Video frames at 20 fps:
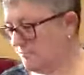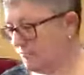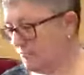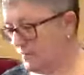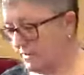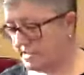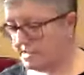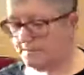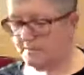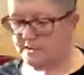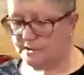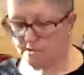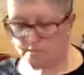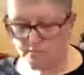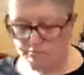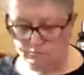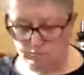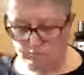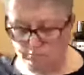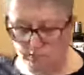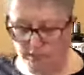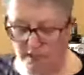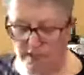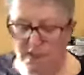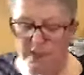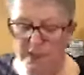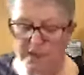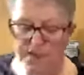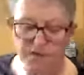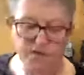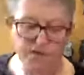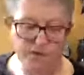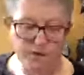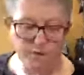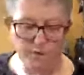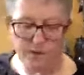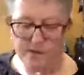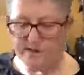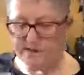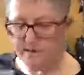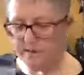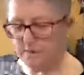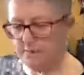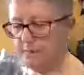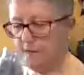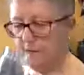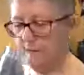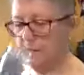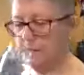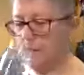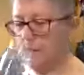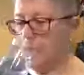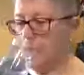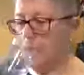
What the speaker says: recipes so that you don't waste them. Pardon me.